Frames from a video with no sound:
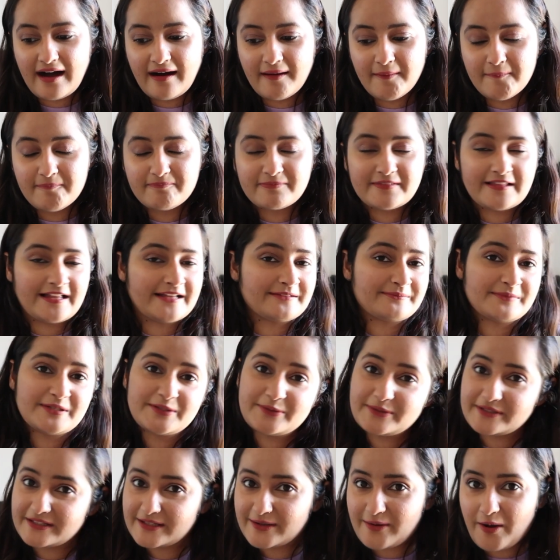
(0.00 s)
Let
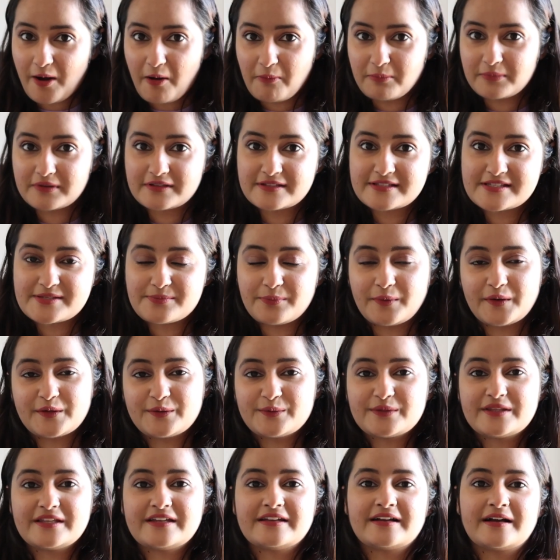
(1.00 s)
me know in the comments
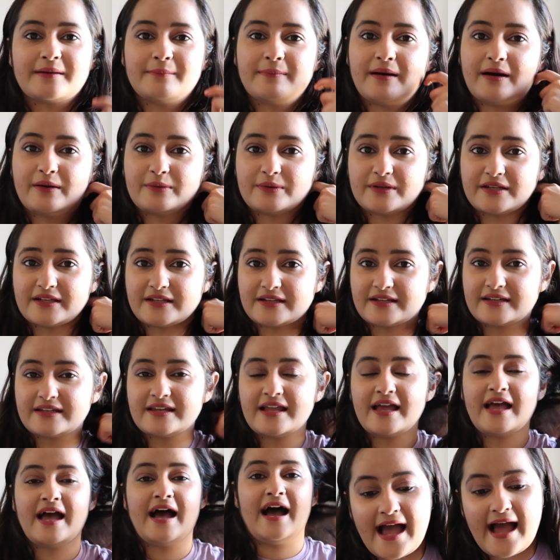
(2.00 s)
what you think about
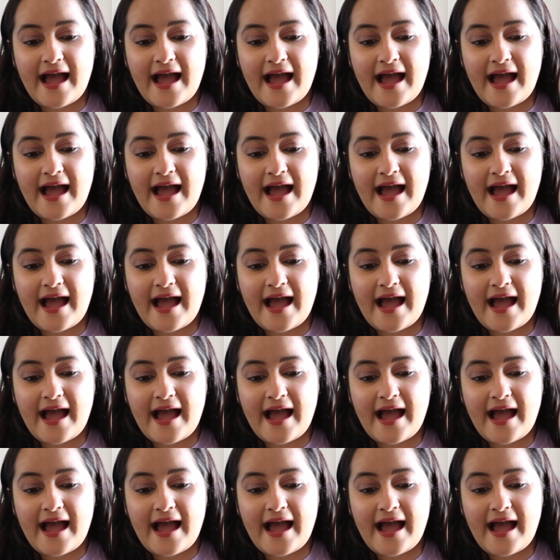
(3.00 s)
it,